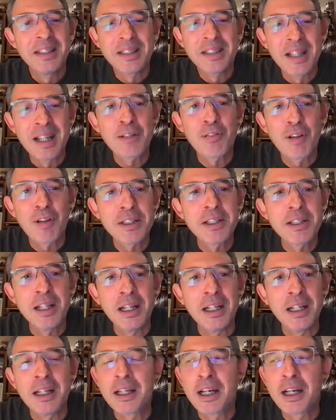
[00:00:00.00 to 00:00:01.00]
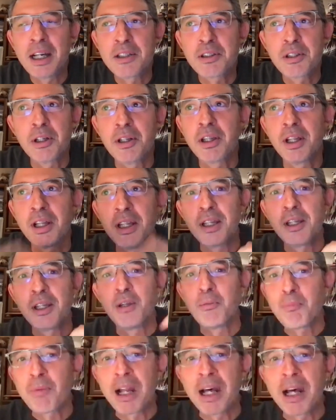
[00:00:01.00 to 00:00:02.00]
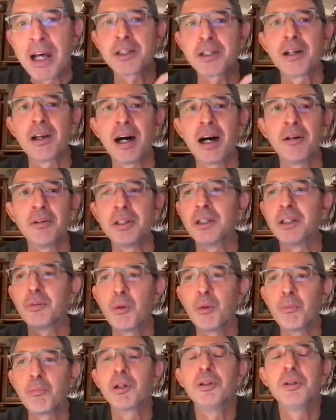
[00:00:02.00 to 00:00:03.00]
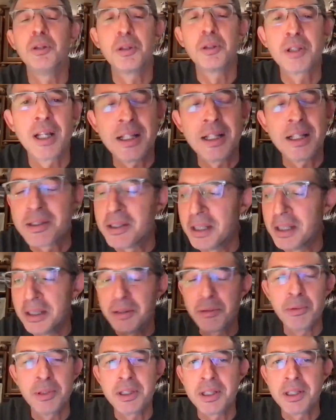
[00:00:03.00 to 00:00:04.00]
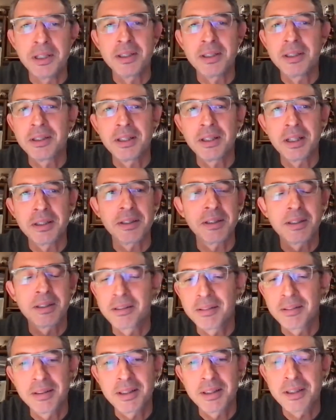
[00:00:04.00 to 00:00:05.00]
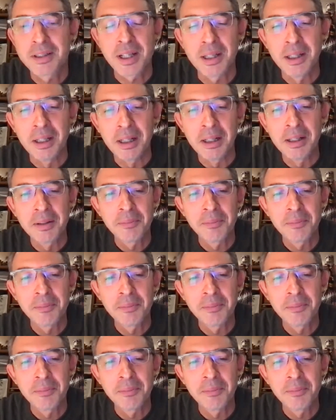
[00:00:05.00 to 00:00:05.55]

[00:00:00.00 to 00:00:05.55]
Isn't that fascinating? Yeah. So the plants around it would produce less seeds, which is just stunning.